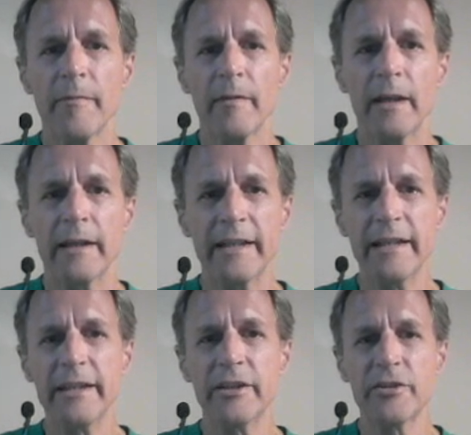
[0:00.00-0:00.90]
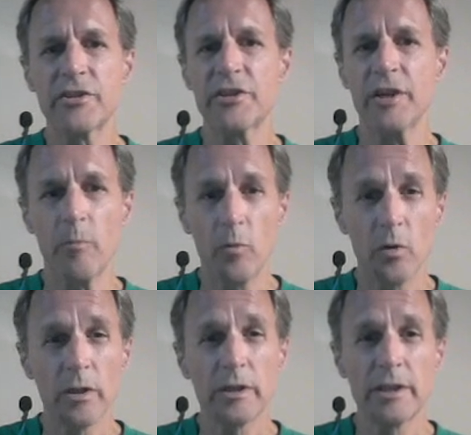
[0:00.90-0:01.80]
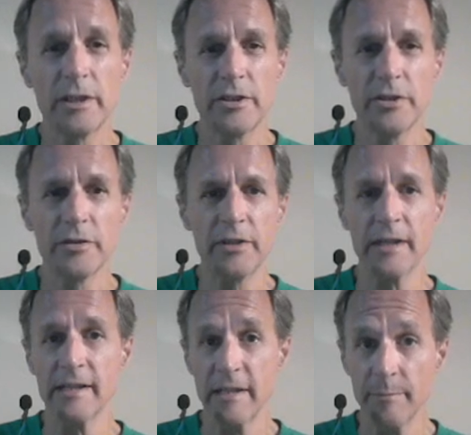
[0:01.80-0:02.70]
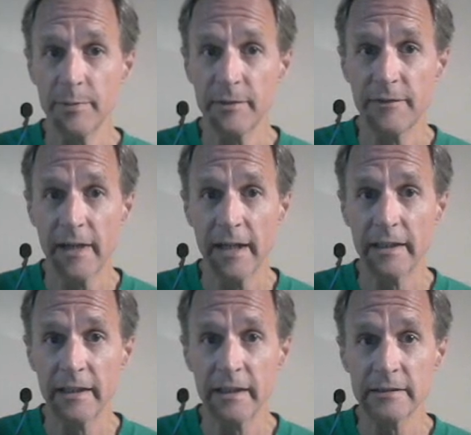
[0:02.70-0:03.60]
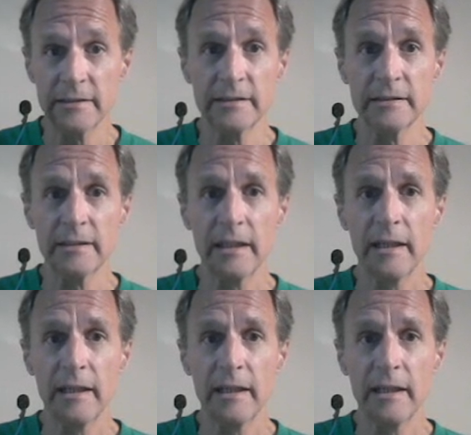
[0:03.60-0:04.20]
Again, there's some work to do to simplify this